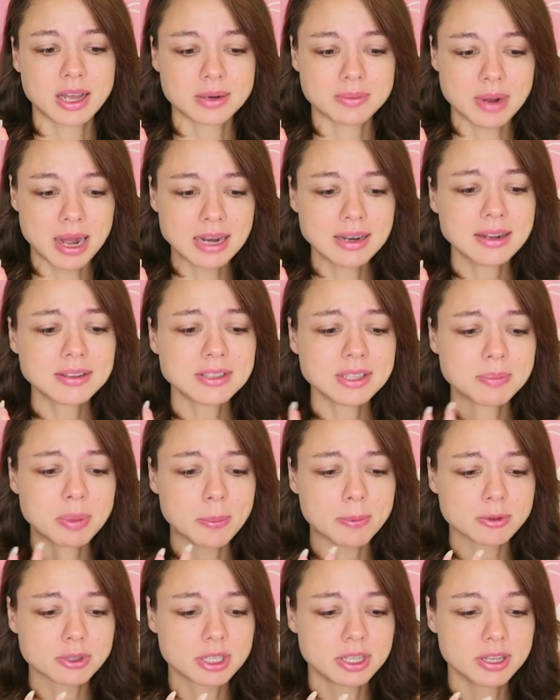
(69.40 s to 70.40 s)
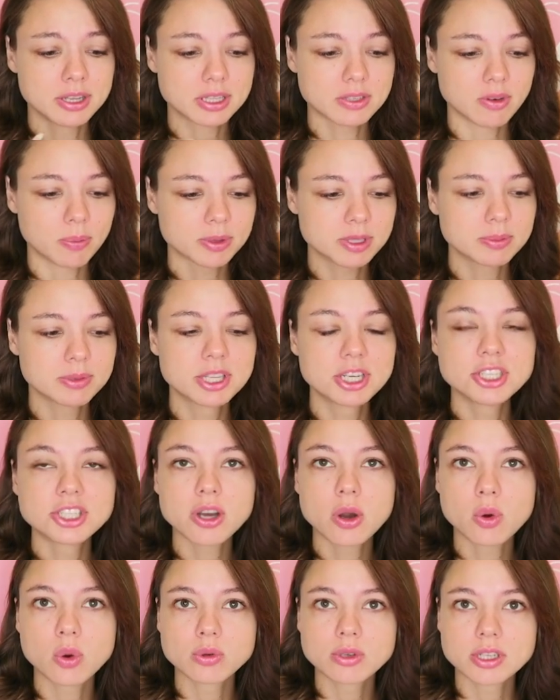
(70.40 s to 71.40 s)
Are you okay after it? Look
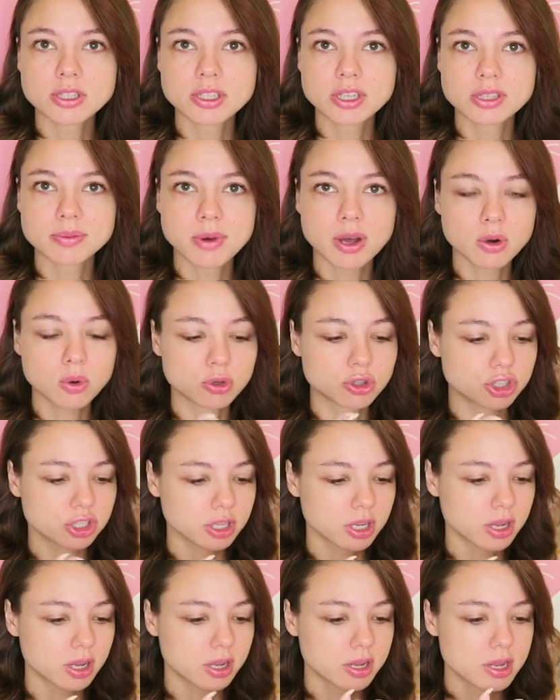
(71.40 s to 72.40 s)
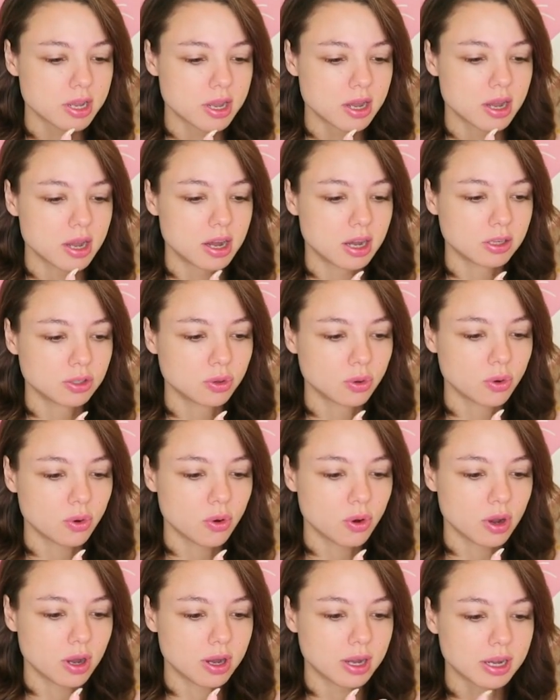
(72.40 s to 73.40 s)
at this ice cream.
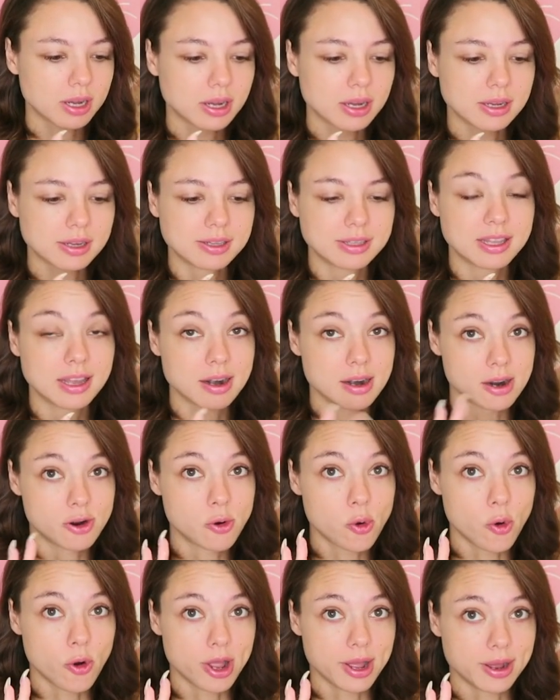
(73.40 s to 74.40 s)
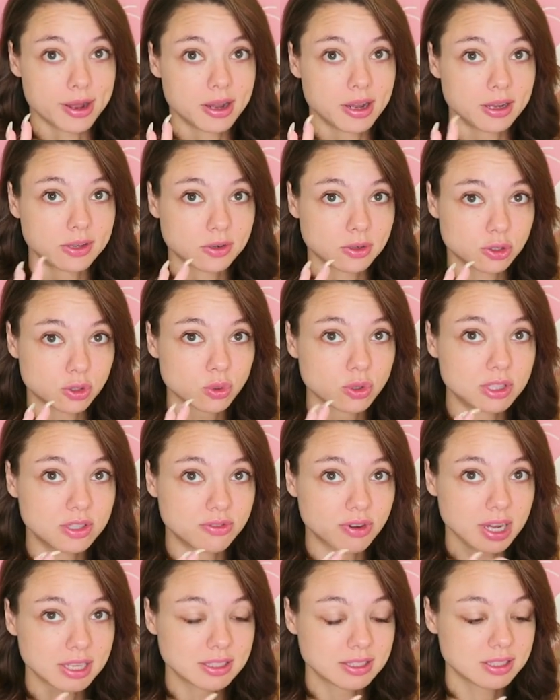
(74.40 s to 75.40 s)
It's expensive, it costs 20
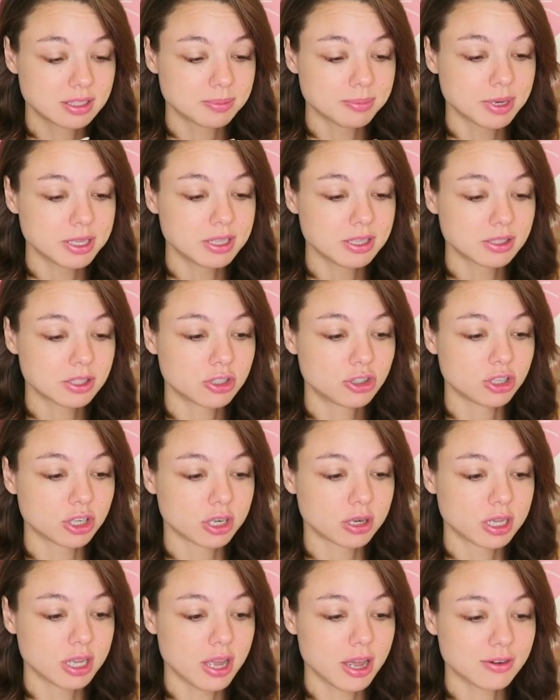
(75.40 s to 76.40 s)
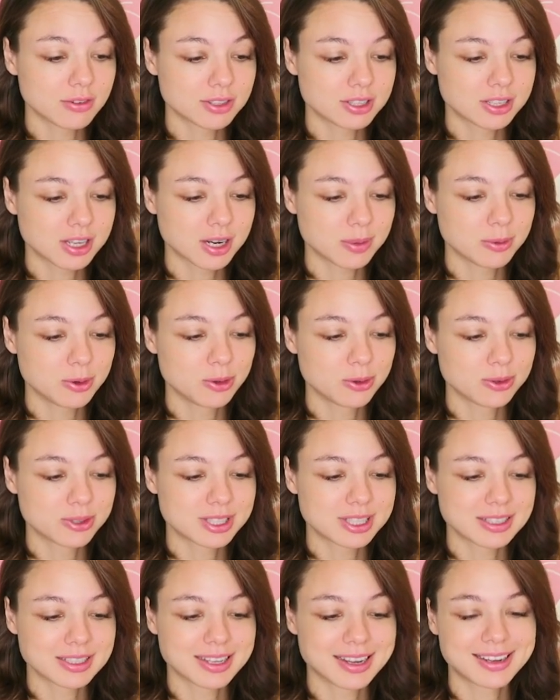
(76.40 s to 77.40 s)
coins. And who's gonna eat that? You
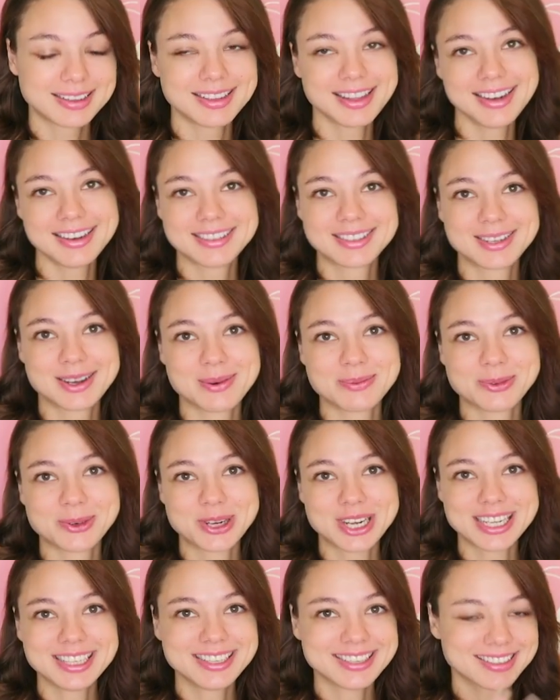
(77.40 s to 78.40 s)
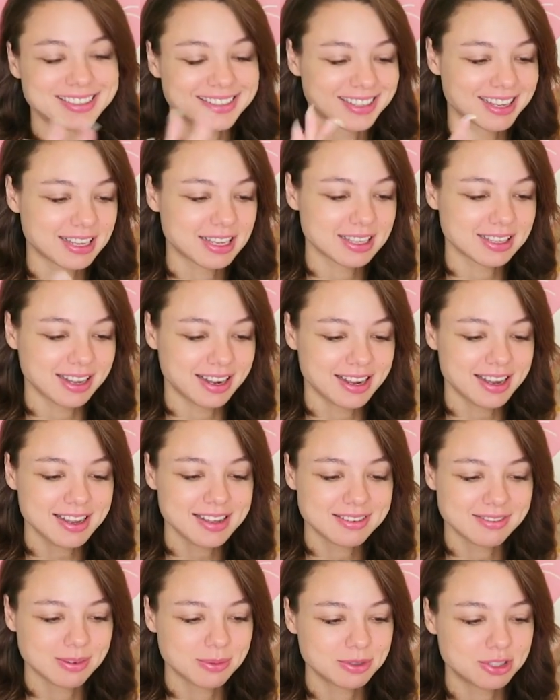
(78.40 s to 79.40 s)
know, of course, my lovely
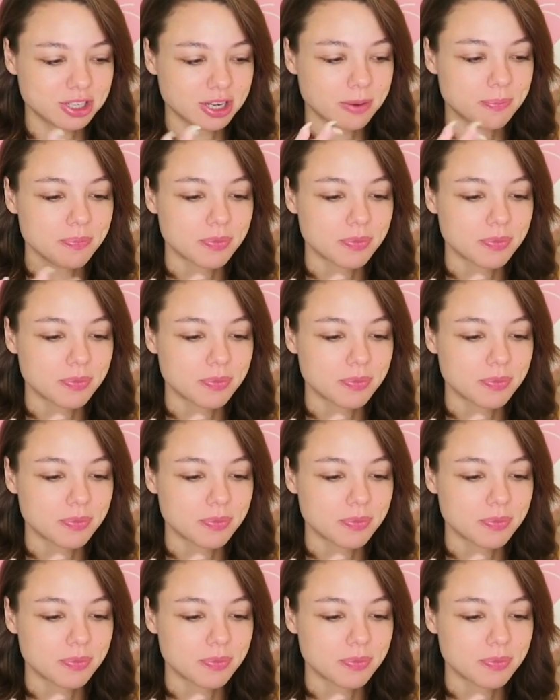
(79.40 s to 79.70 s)
Hanky.